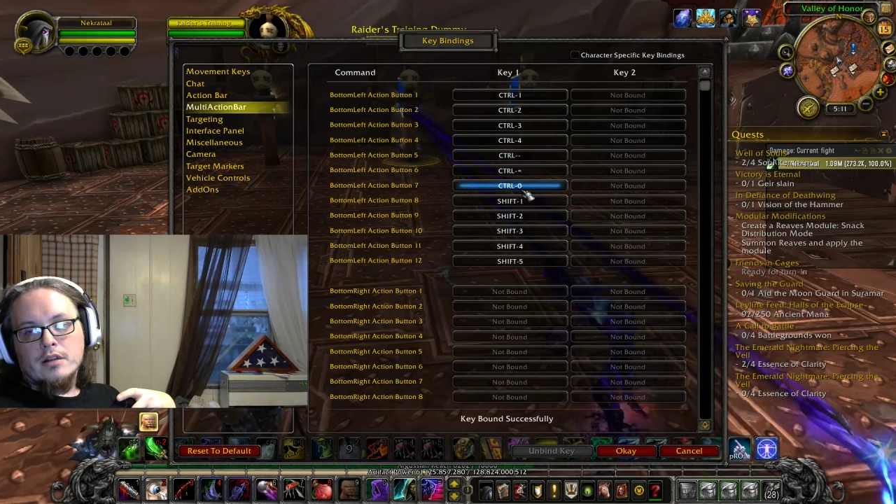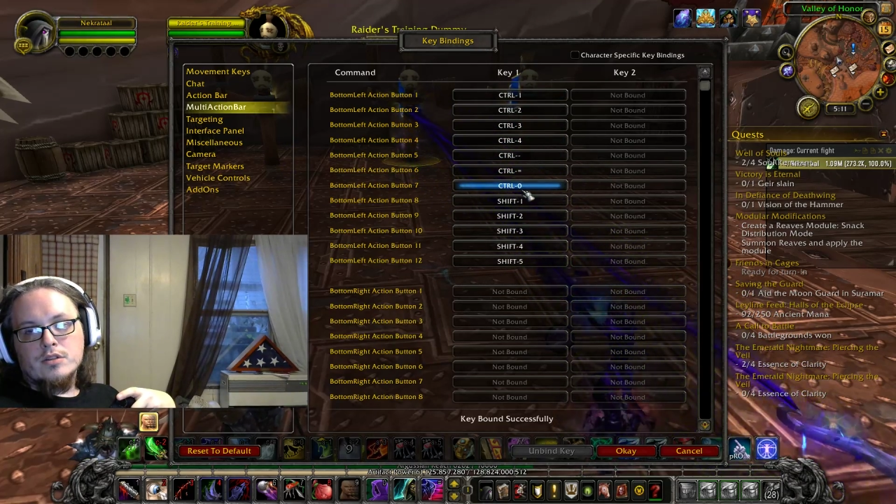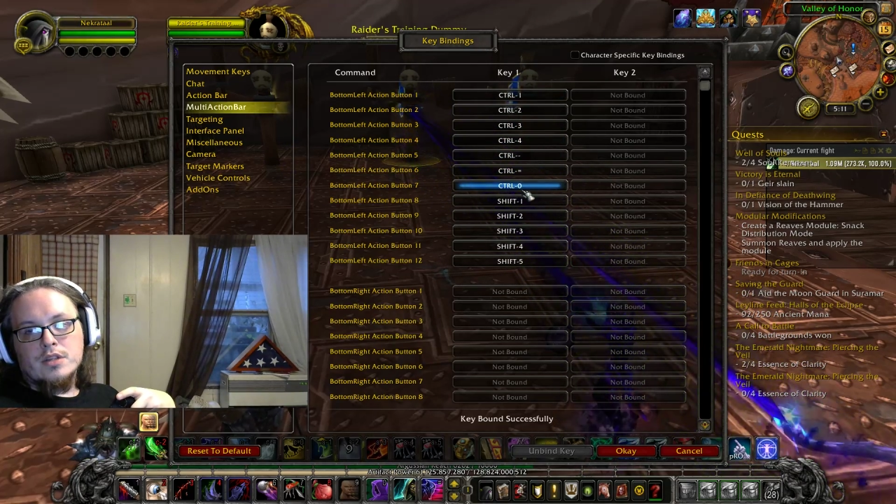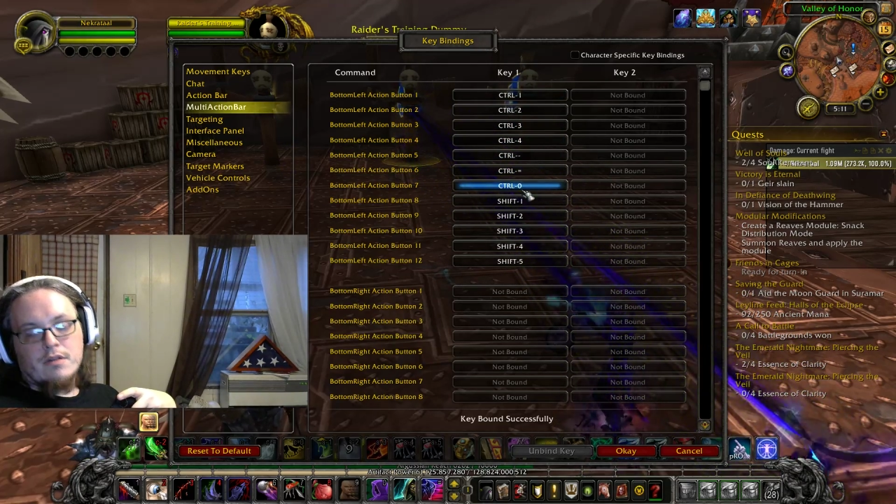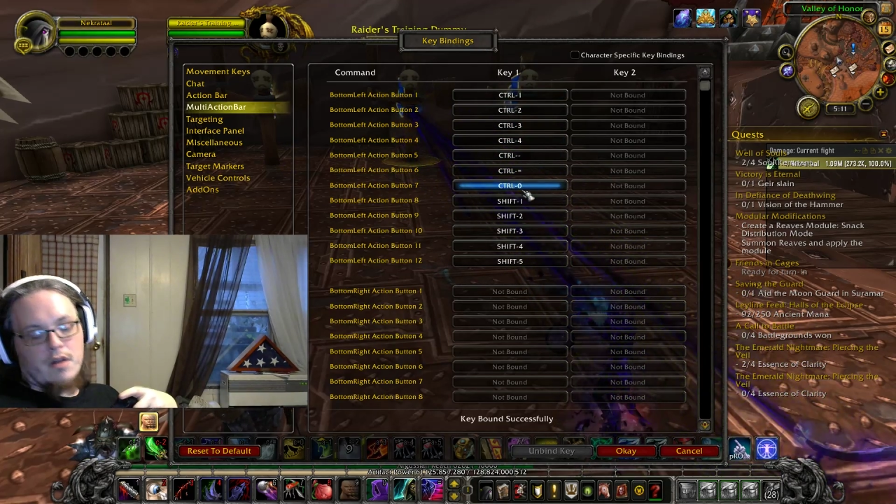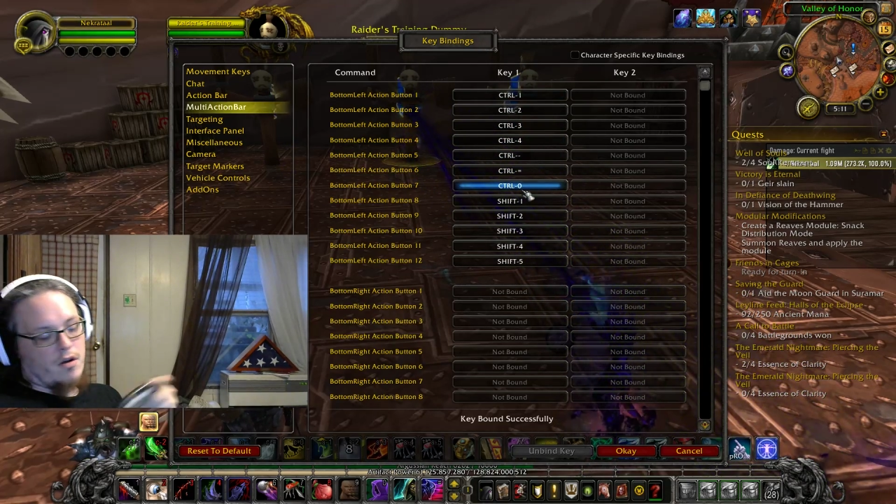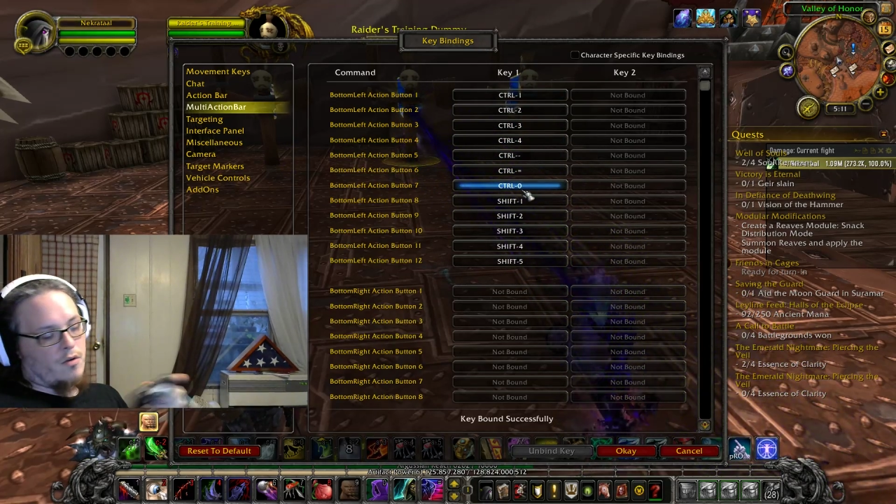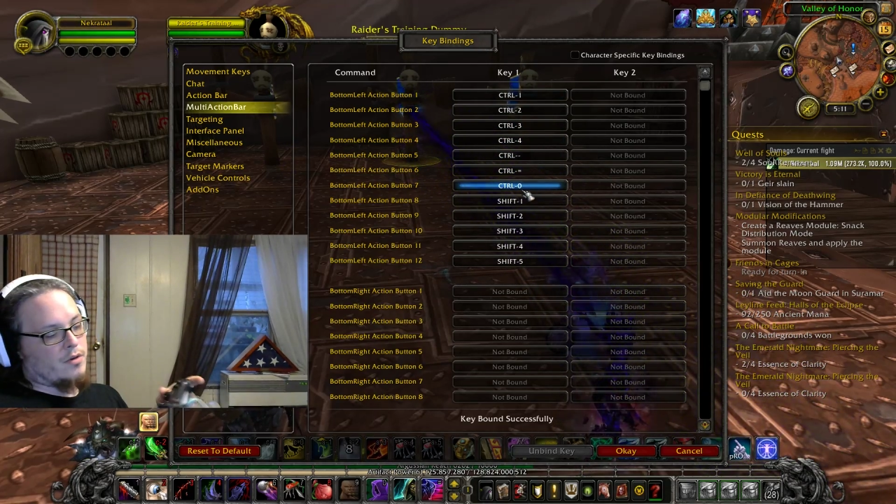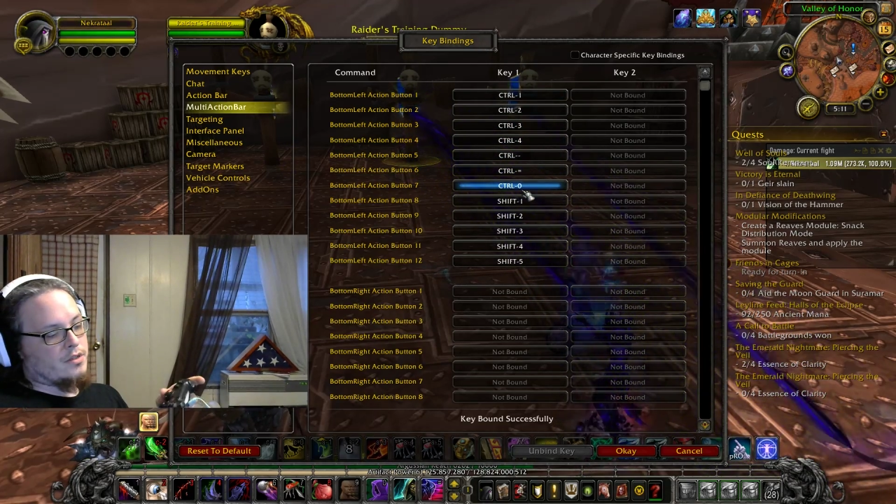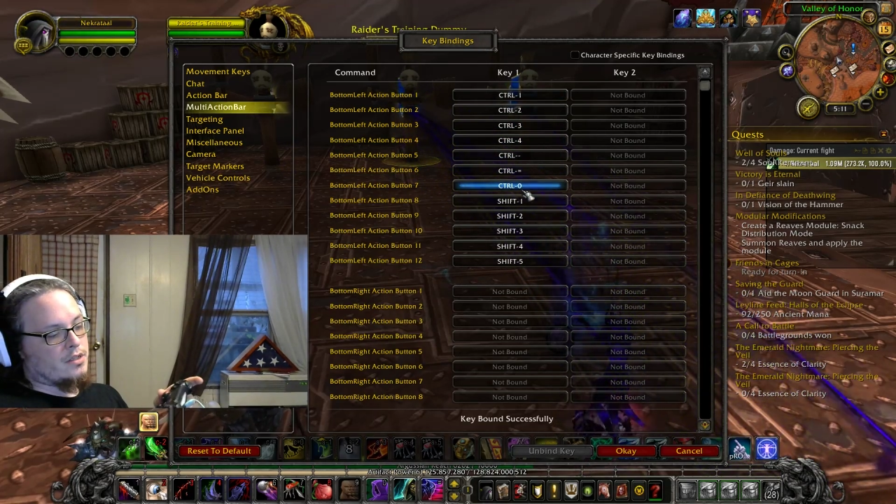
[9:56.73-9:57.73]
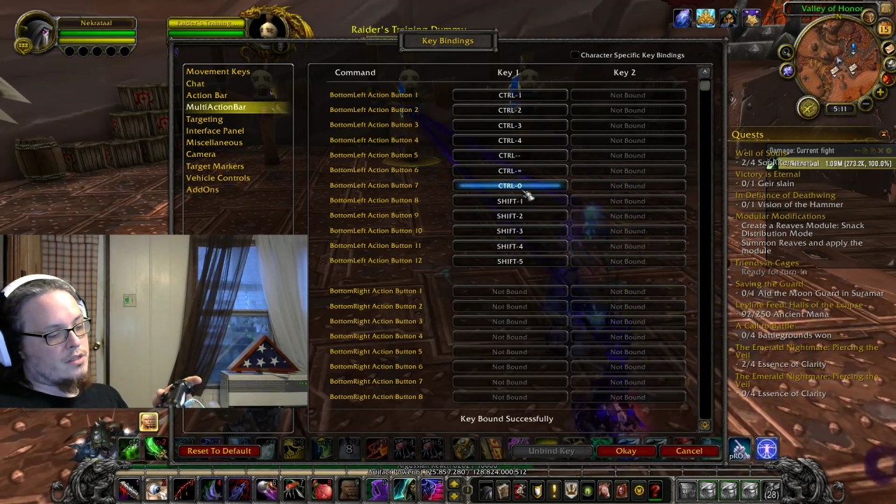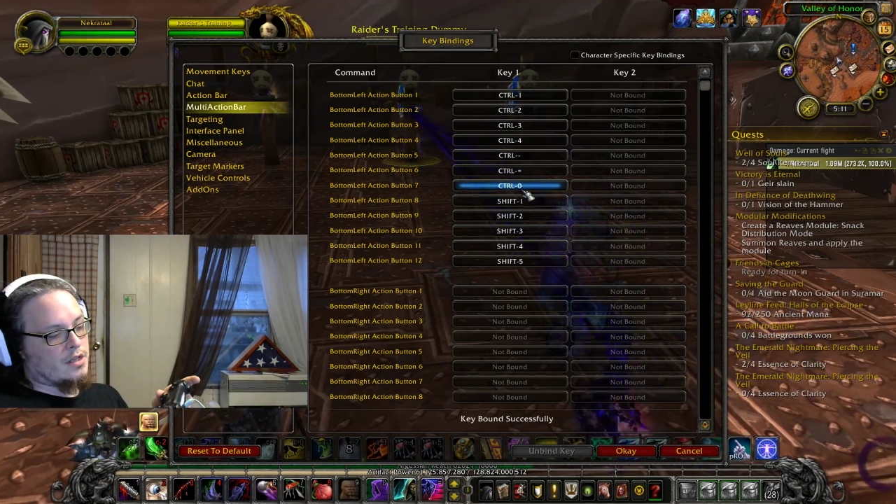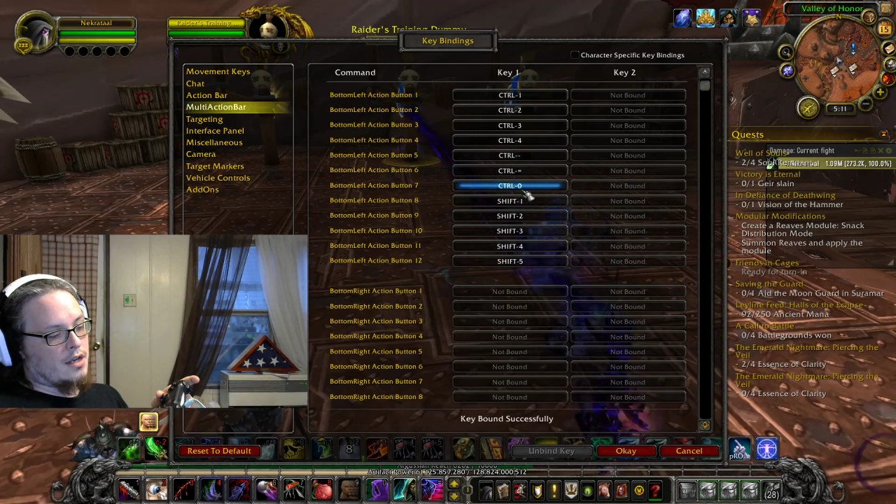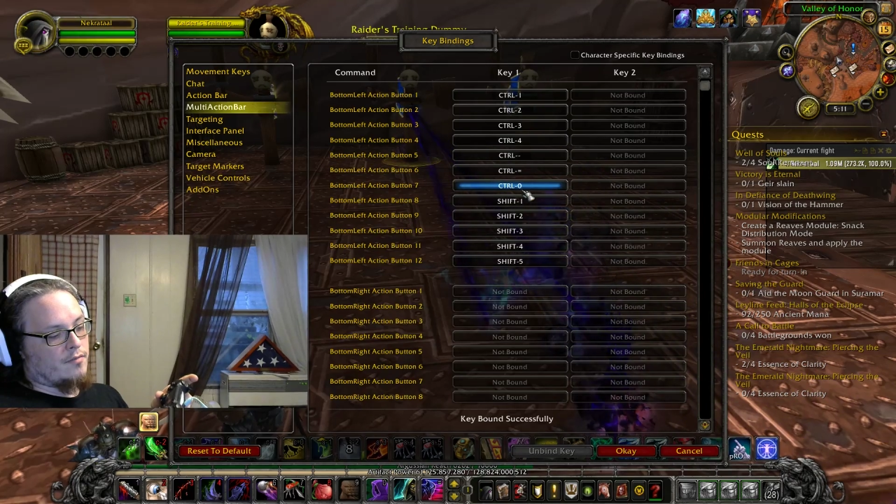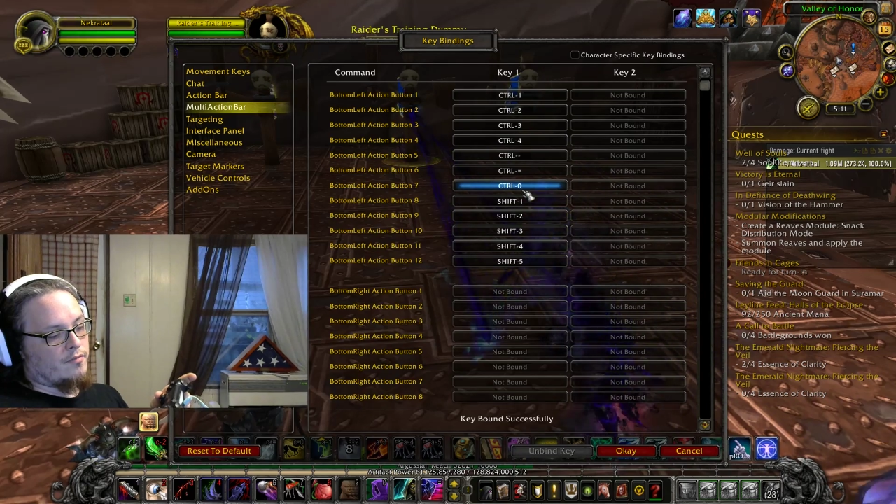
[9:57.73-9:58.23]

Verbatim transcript: 0, which is uh,